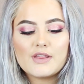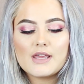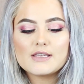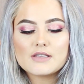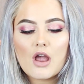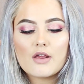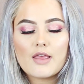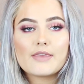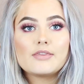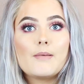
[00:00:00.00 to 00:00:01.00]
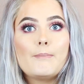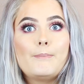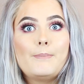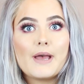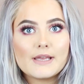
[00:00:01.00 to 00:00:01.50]
things are like the
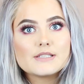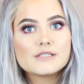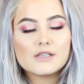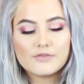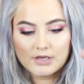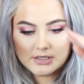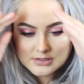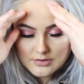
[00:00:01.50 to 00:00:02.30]
best of NYX.